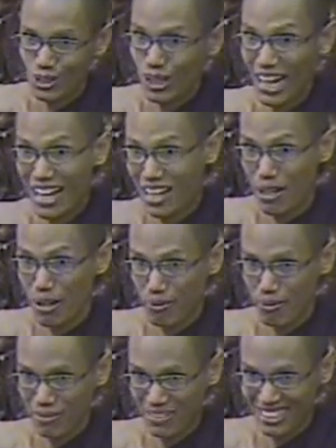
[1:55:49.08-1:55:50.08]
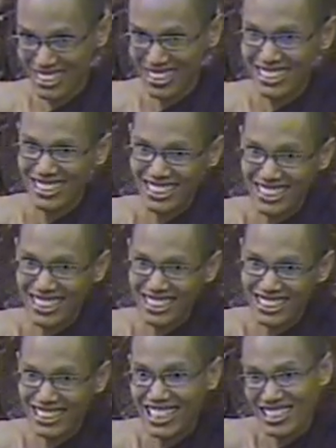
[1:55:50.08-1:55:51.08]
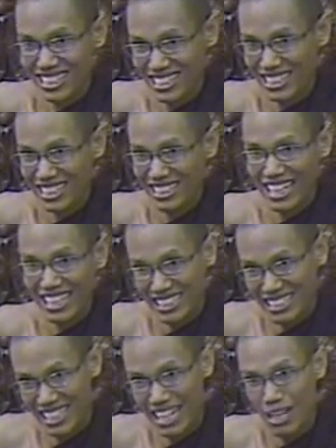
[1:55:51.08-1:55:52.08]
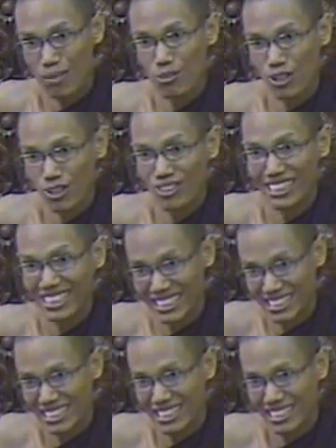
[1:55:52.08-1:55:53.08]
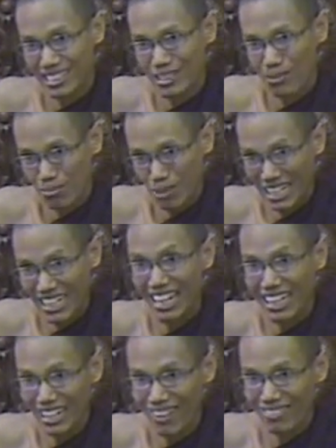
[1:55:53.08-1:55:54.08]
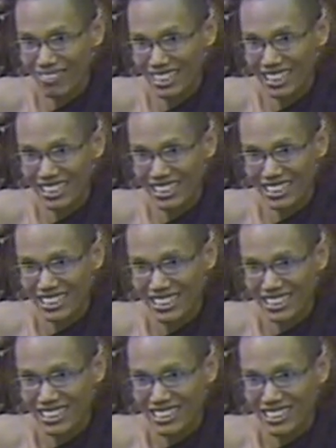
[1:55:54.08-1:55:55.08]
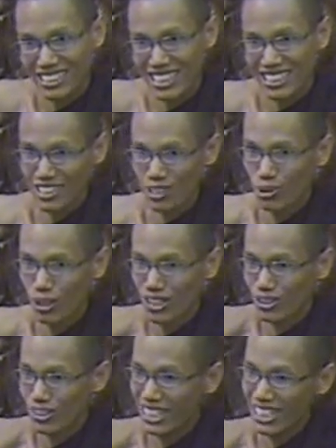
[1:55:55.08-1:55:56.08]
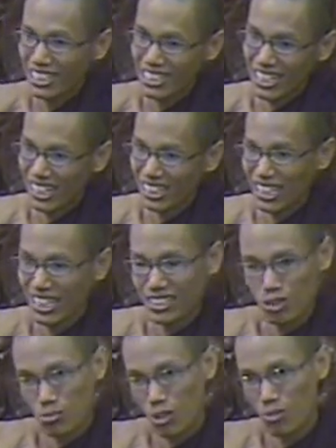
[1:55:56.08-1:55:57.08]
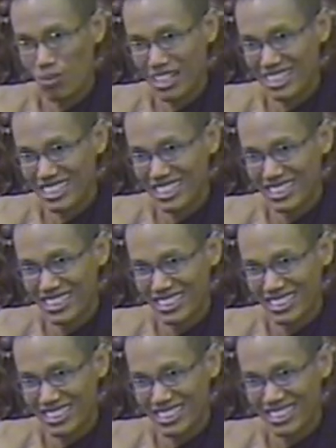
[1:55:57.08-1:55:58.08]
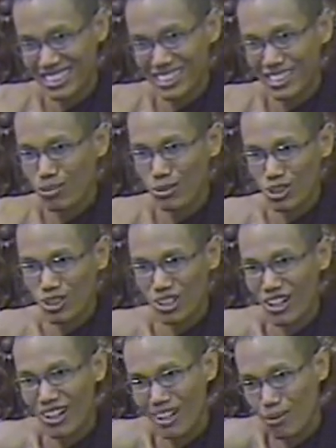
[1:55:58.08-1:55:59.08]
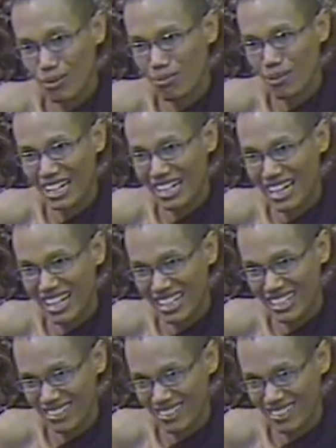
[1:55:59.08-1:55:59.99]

who I am, just that time only mana help. Just want to get others' property, if so, not have mana.